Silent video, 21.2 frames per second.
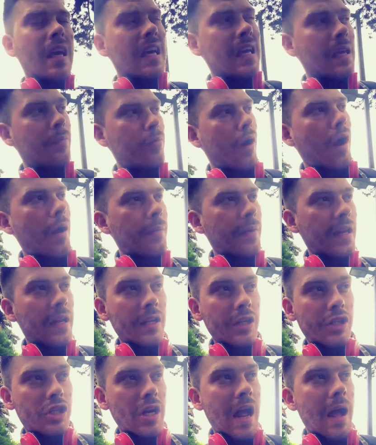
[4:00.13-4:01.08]
He brought me
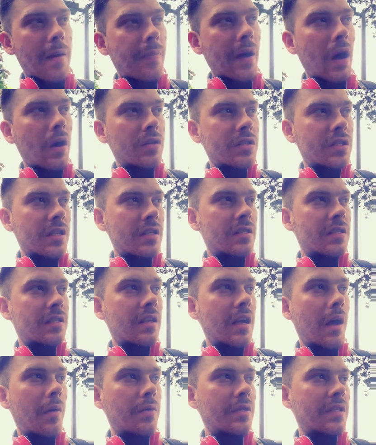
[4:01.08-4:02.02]
to the trap houses.
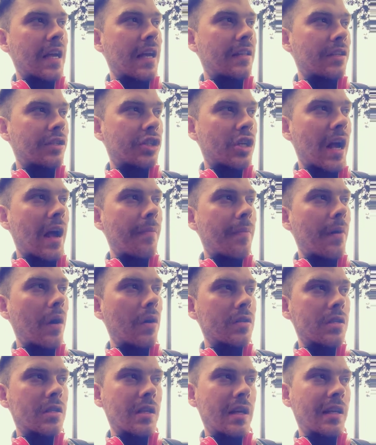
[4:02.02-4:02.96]
I was at the trap
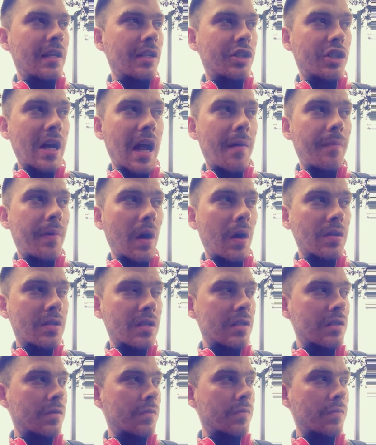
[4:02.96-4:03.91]
house, in the trap
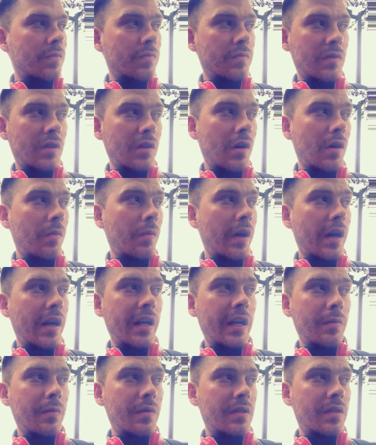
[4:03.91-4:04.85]
houses, you know, where
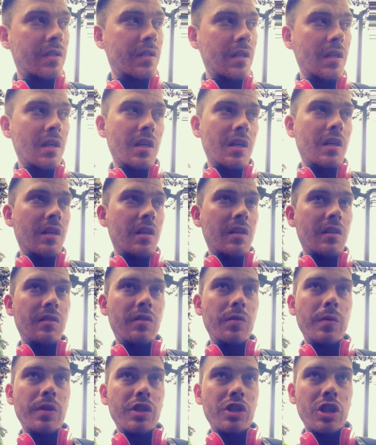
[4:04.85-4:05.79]
he was
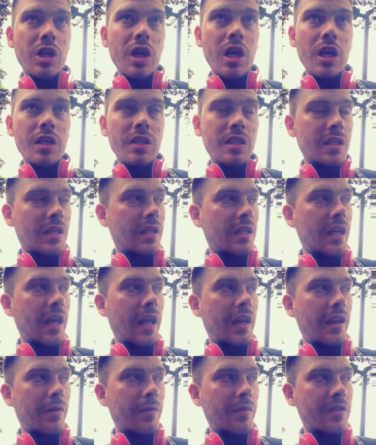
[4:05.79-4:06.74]
doing drugs,
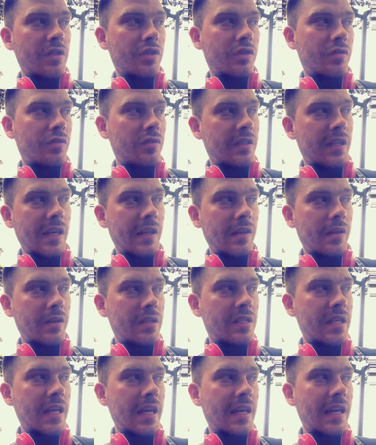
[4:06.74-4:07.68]
and there was
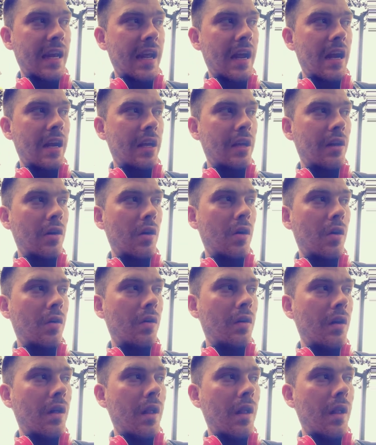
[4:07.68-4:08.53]
dealers sitting there, you know,